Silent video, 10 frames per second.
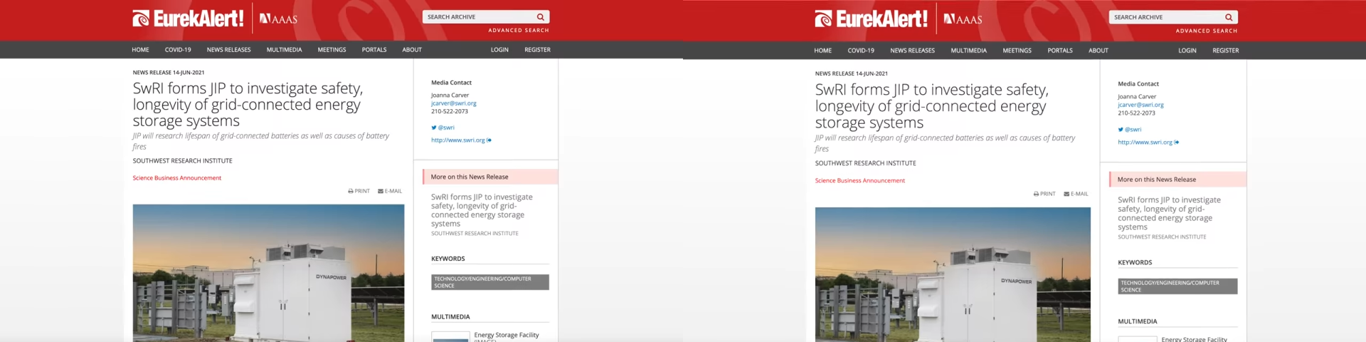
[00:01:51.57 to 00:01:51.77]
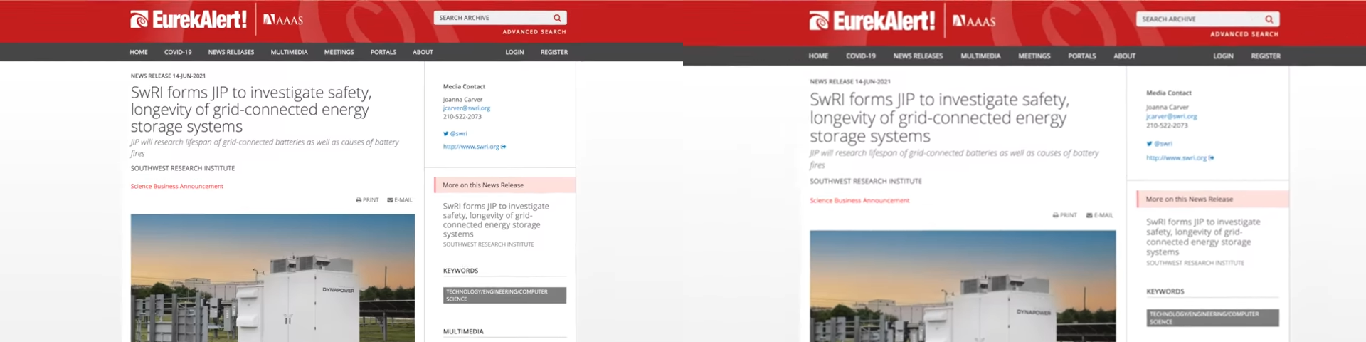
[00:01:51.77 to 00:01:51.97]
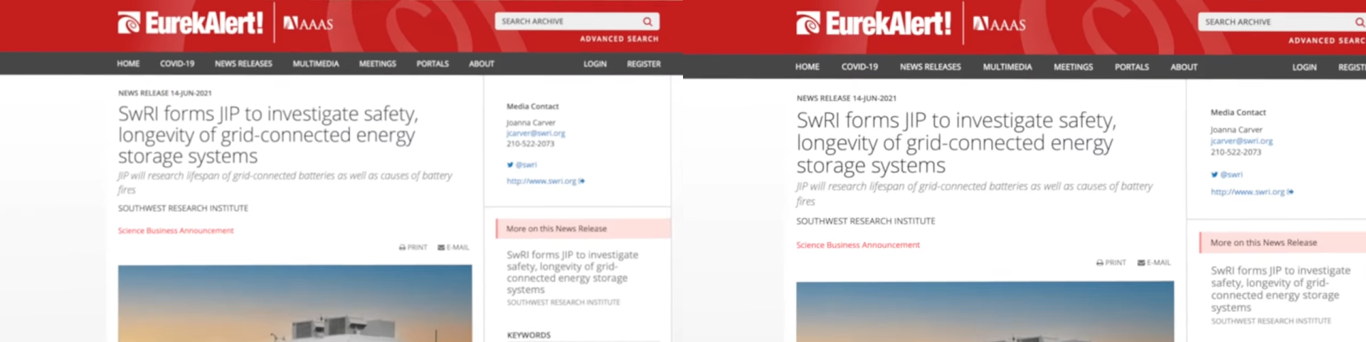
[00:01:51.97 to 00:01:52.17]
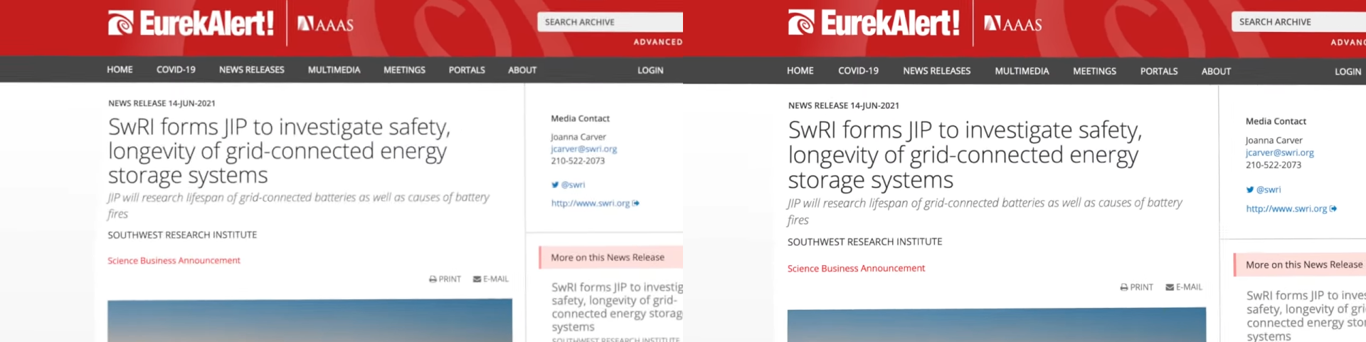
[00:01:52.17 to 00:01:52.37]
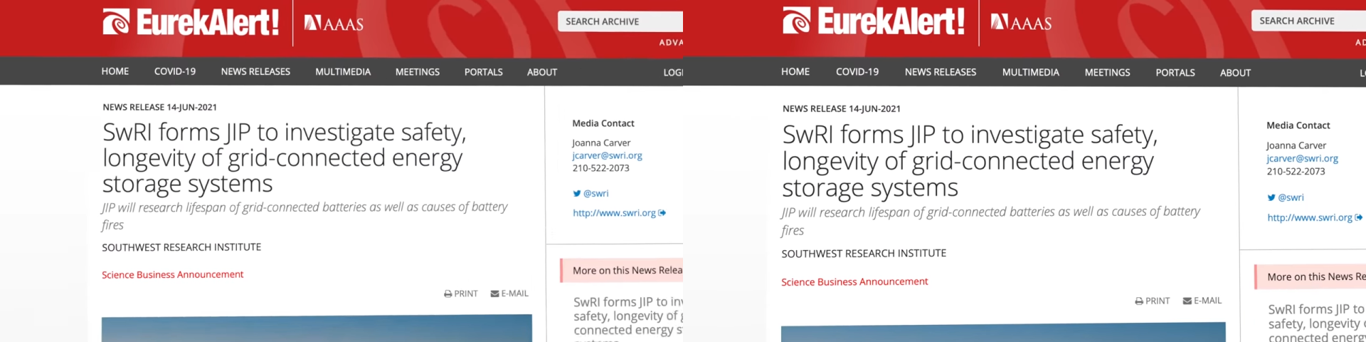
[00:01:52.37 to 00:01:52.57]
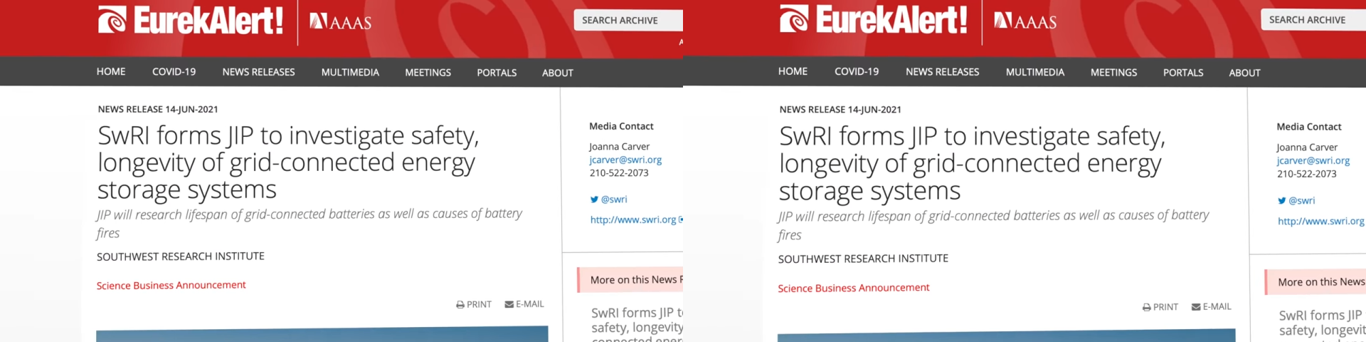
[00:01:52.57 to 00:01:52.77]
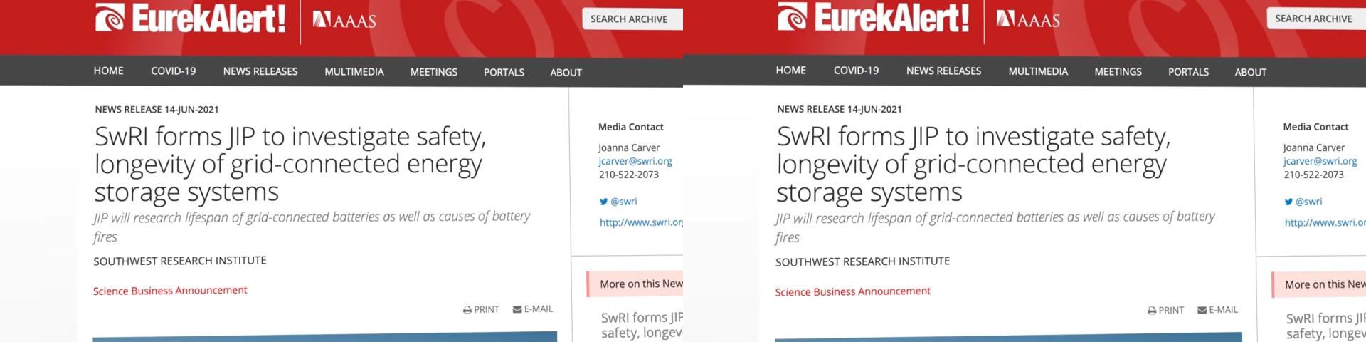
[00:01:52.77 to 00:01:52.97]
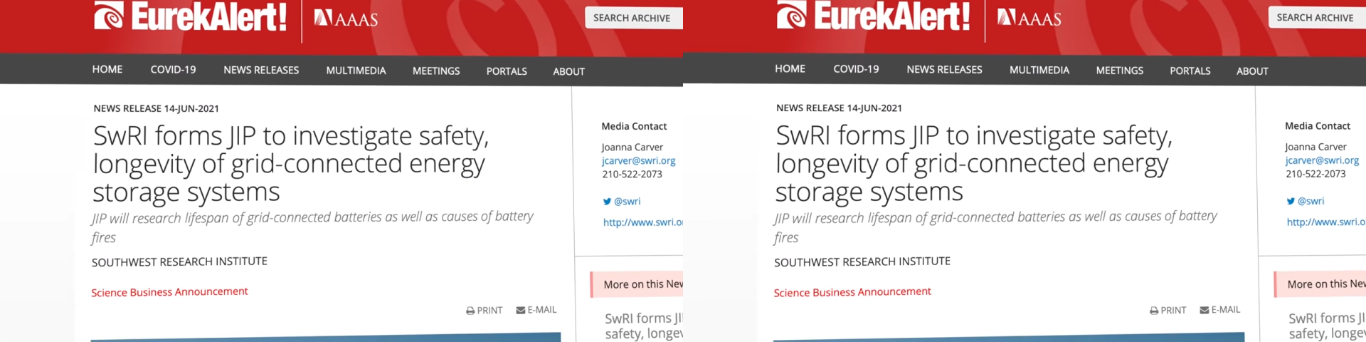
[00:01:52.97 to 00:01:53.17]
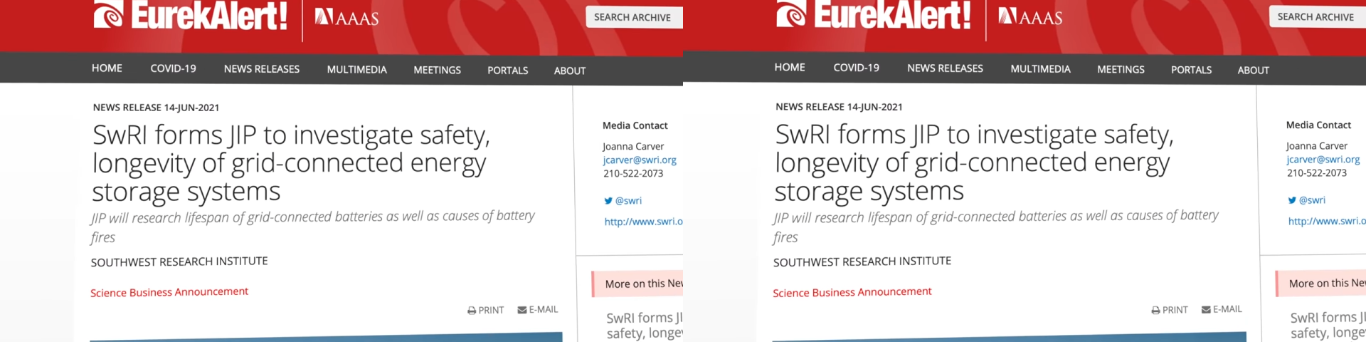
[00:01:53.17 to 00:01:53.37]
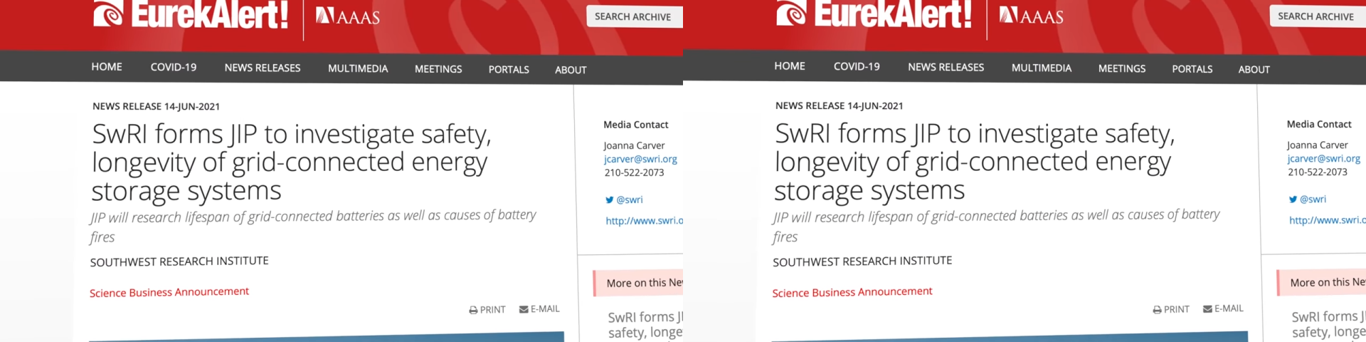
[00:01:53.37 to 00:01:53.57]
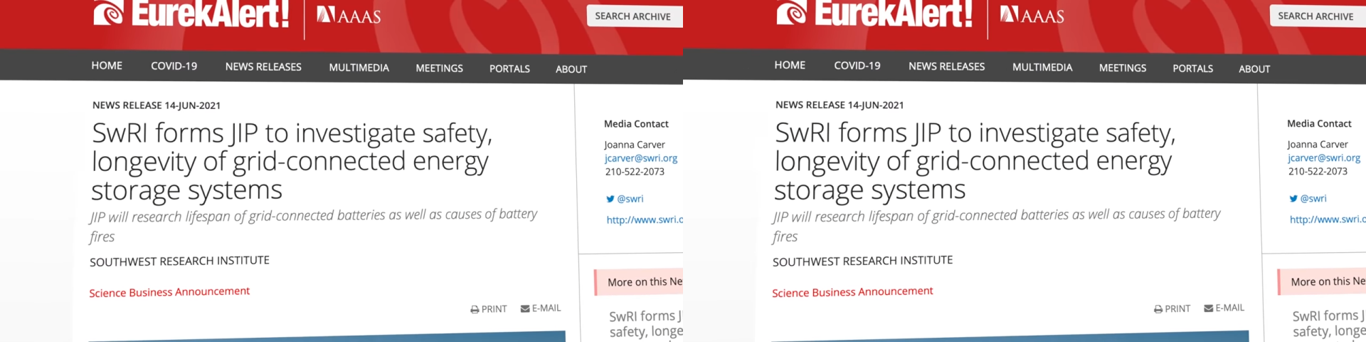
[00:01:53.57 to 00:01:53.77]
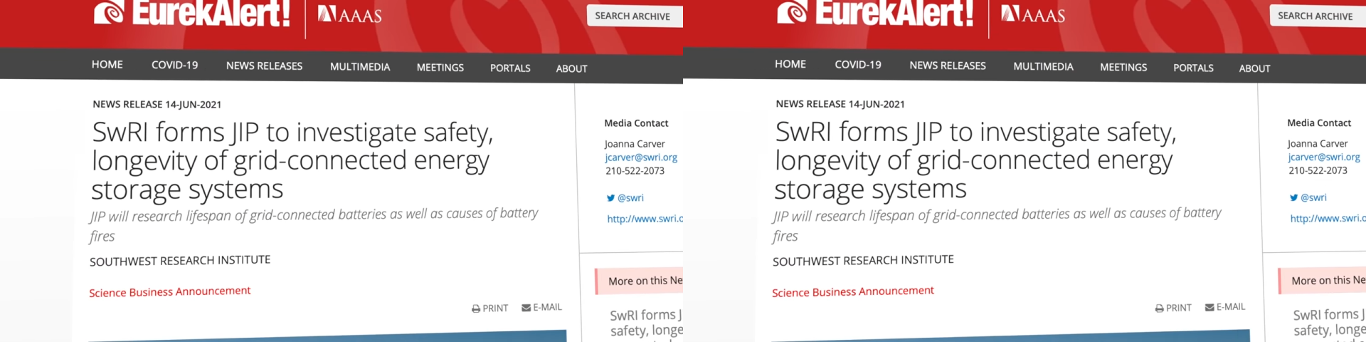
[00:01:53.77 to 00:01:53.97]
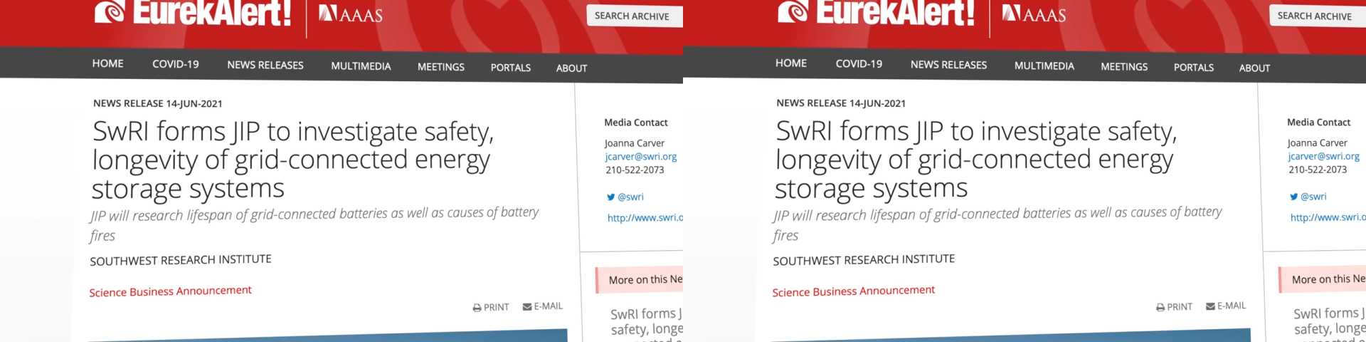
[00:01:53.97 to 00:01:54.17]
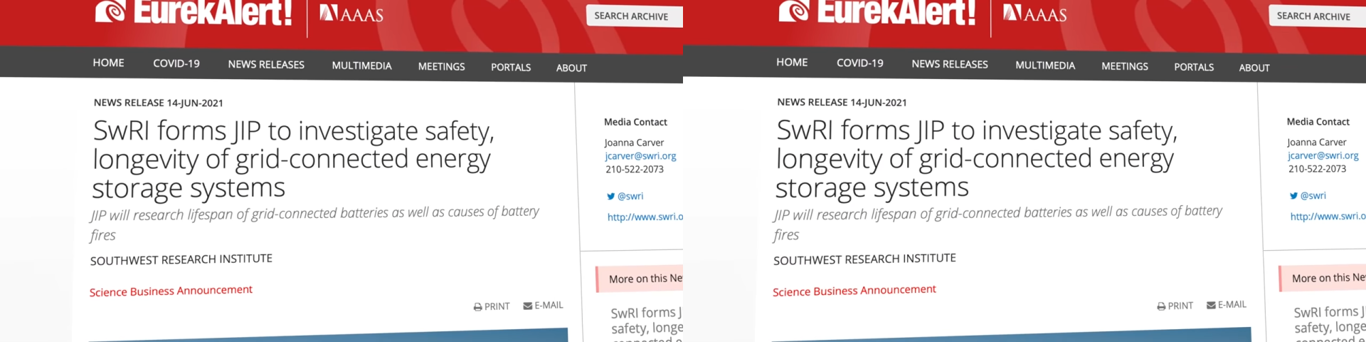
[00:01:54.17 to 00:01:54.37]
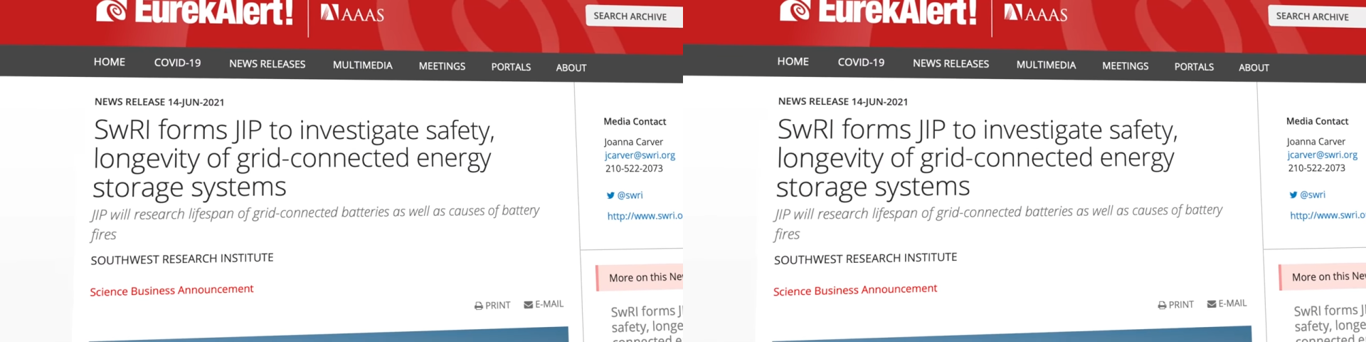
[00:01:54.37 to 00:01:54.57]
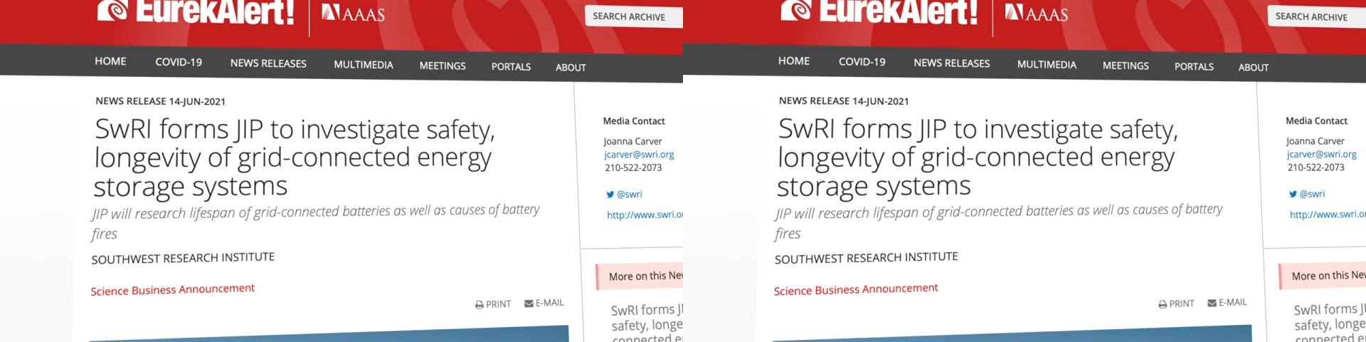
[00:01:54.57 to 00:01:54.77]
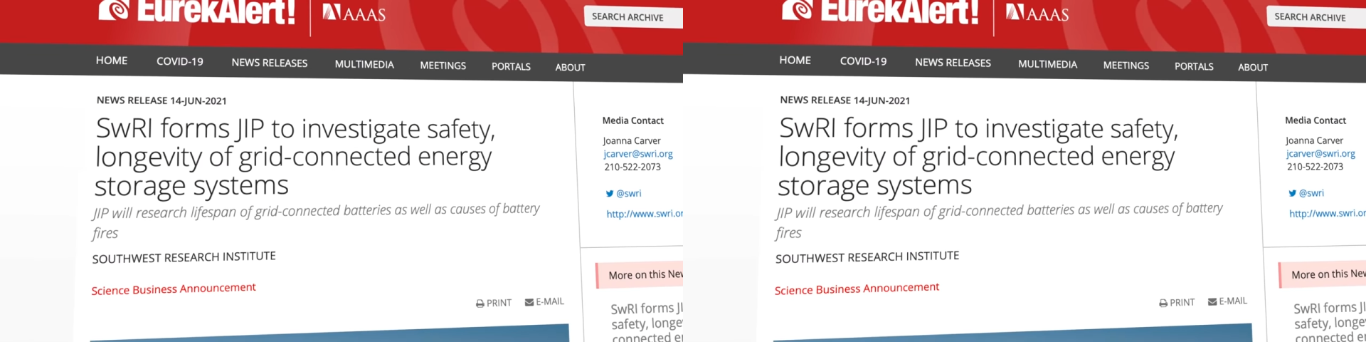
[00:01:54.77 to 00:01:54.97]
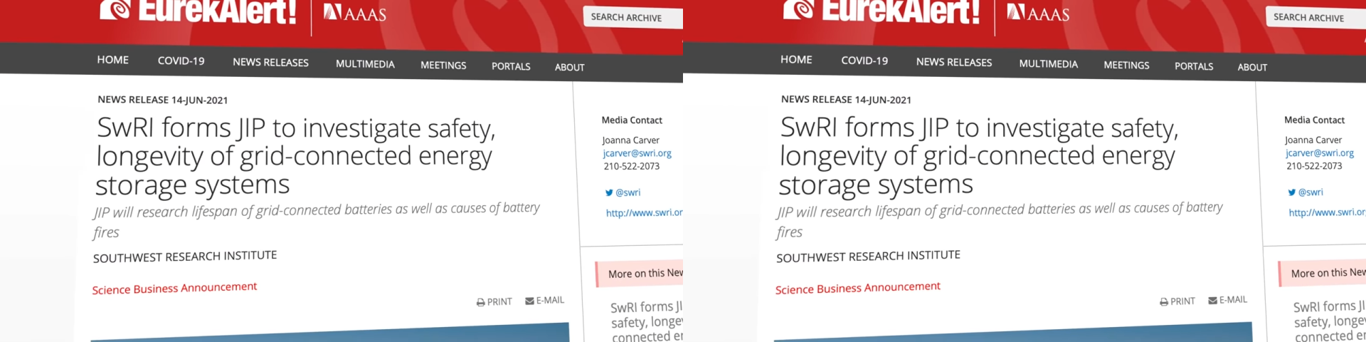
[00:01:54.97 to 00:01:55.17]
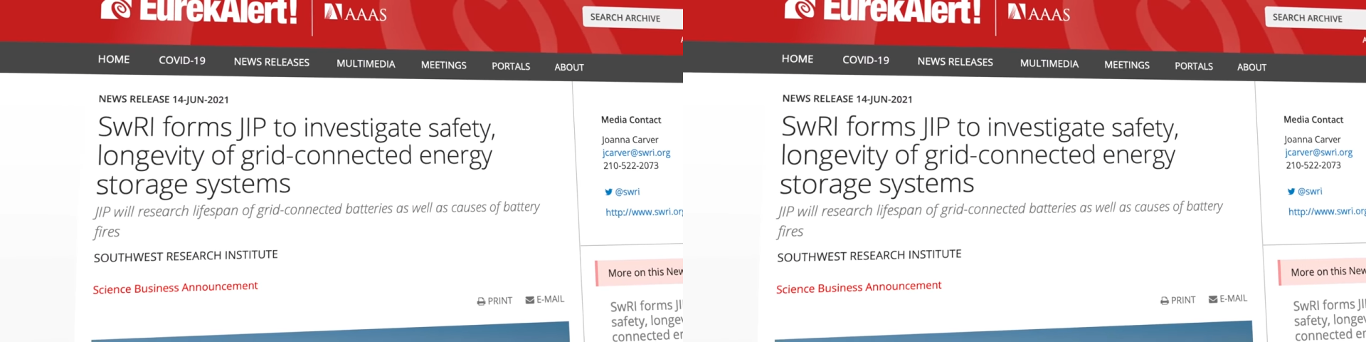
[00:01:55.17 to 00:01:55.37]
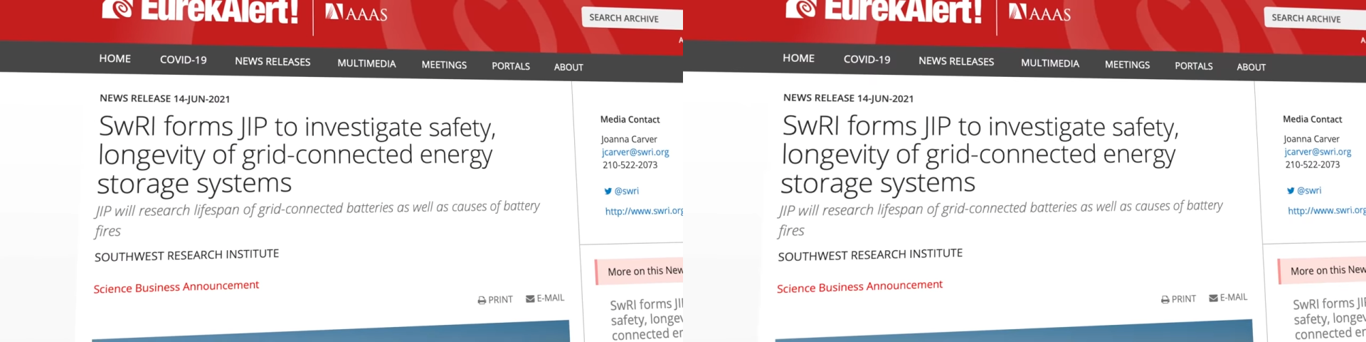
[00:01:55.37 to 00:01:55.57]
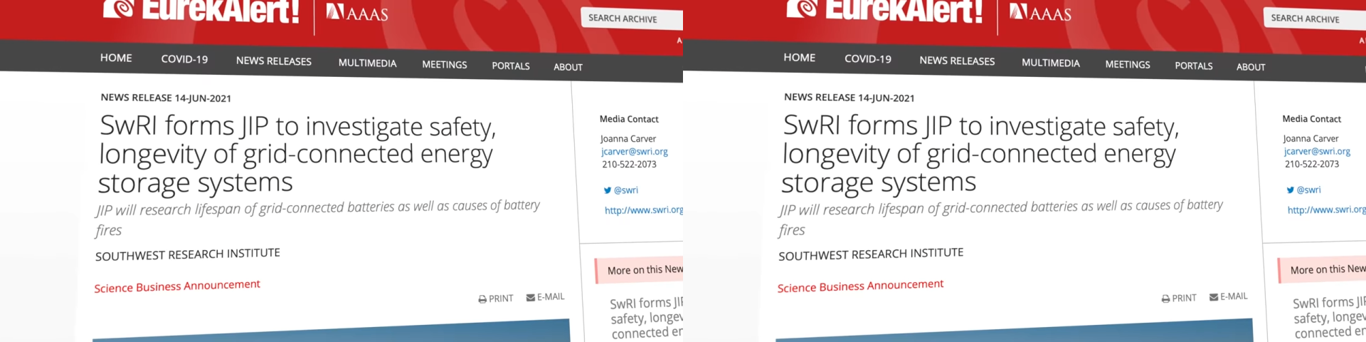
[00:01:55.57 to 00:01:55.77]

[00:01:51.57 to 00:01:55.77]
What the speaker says: (no speaker visible)